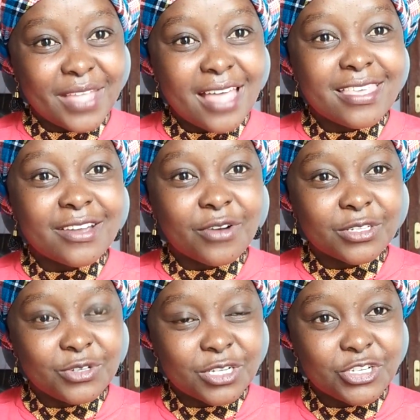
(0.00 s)
at the
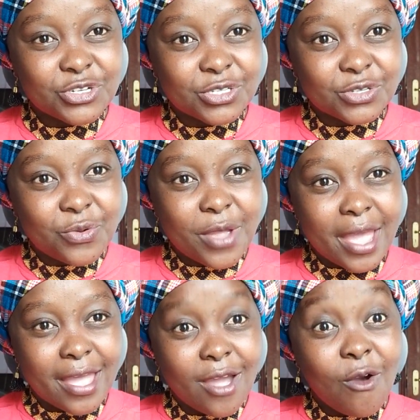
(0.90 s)
graduation
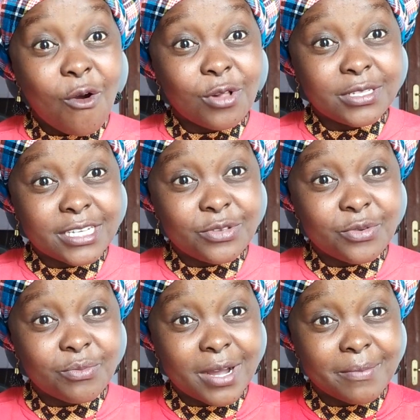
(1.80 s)
square holding
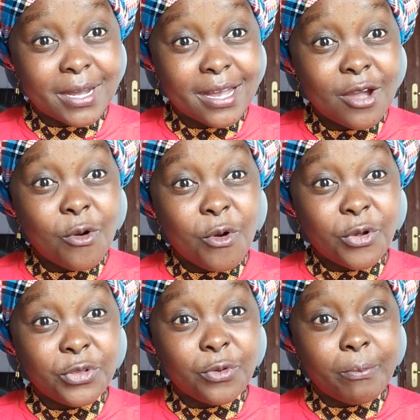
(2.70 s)
your mama or
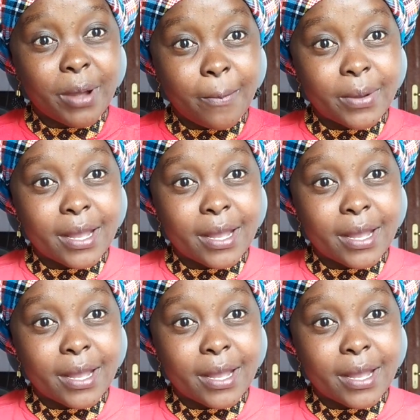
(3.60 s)
your papa.